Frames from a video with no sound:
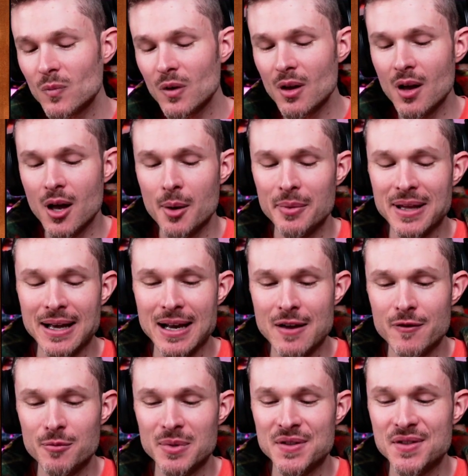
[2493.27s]
But that
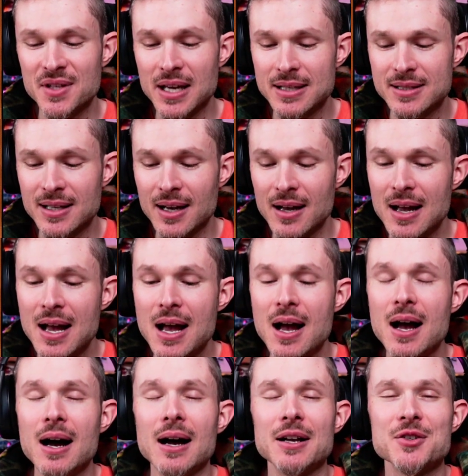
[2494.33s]
having been said,
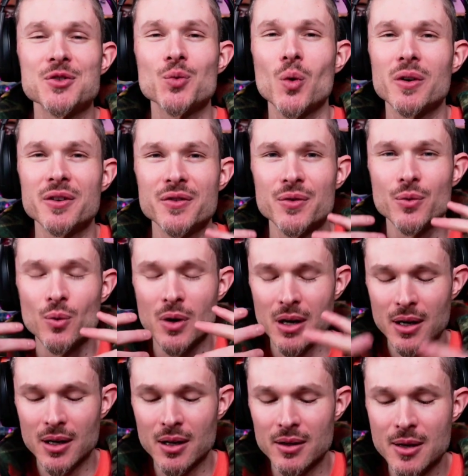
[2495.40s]
I just wanted
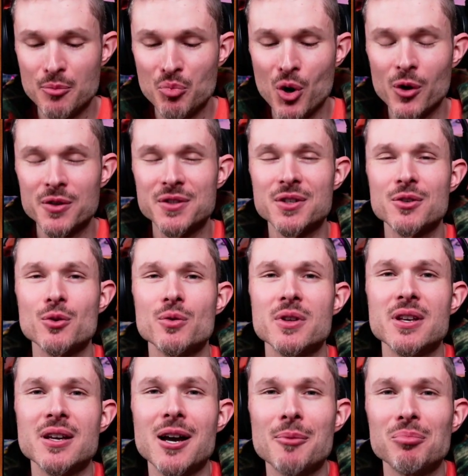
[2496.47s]
to impart to you
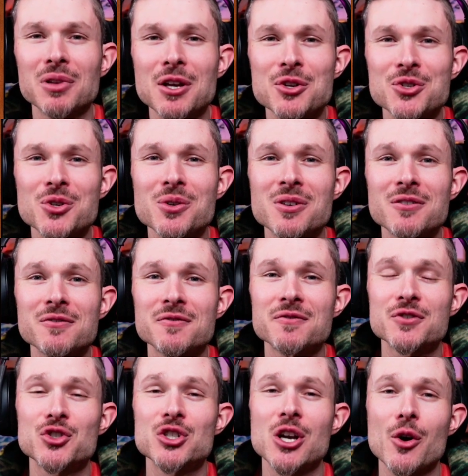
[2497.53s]
the pleasure of
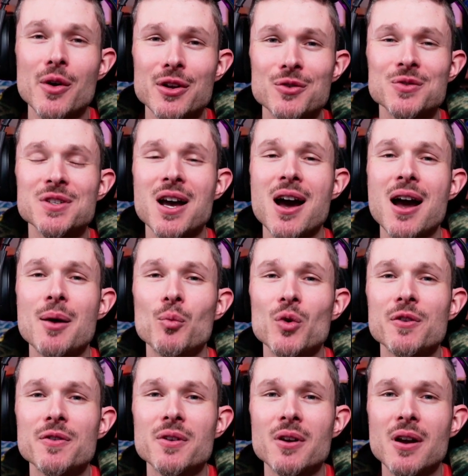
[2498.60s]
sharing your time
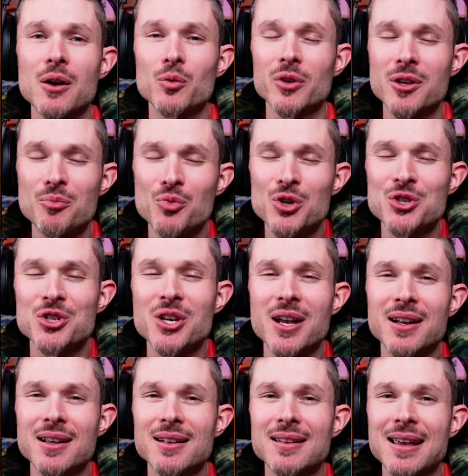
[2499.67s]
with you. I really appreciate
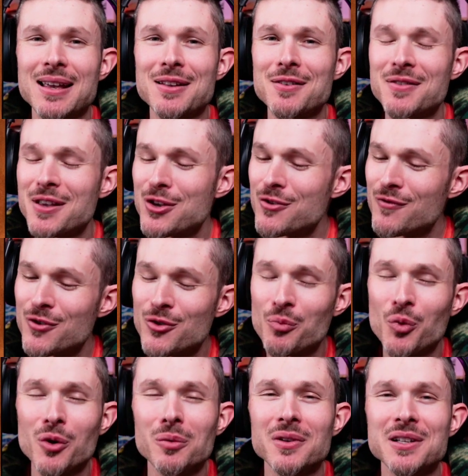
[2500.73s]
it. And thank you for the
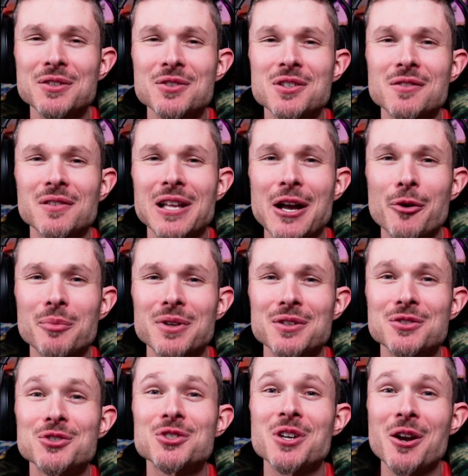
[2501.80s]
privilege of allowing me to
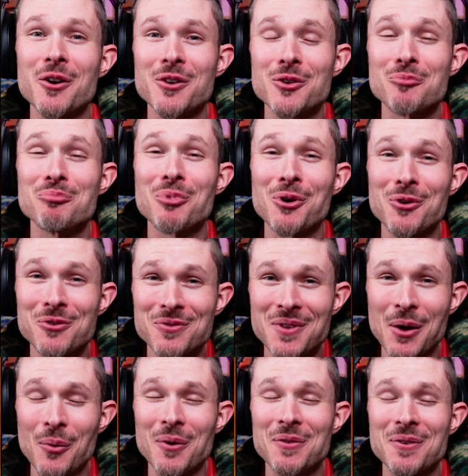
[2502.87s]
share your birthday
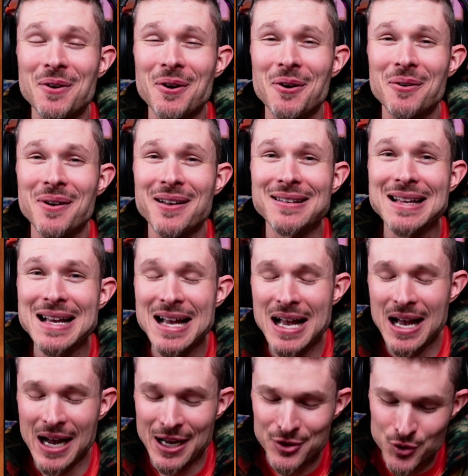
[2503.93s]
with you, all right?
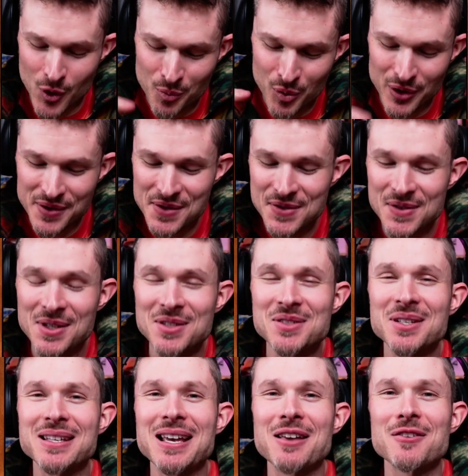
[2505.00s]
I enjoy putting these things
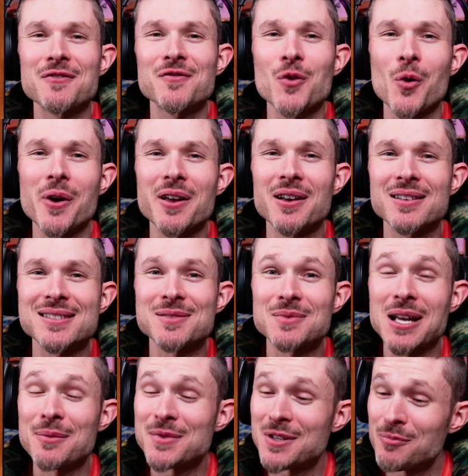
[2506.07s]
together for you. And
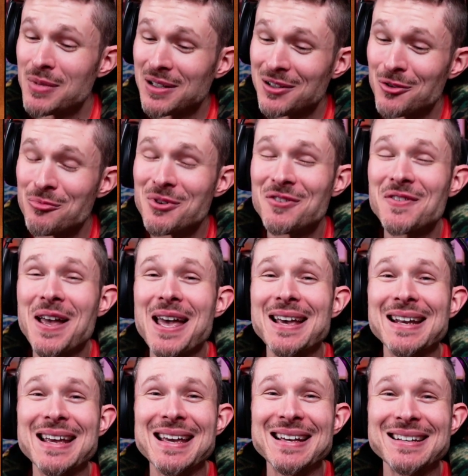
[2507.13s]
sometimes it can be a little bit of a
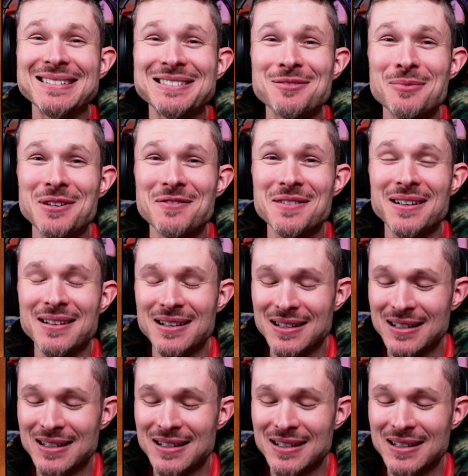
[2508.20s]
headache, a little bit of a,